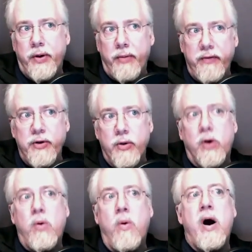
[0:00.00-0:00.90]
if you
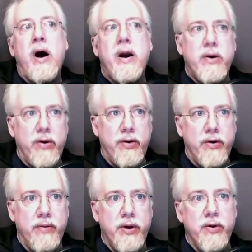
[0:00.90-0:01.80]
acquire herd
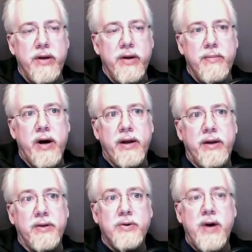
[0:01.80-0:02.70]
immunity by
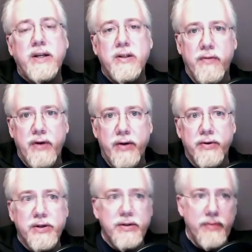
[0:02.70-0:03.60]
contracting the
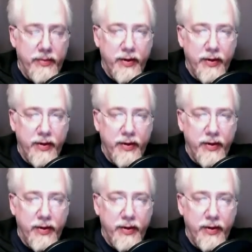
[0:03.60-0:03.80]
virus,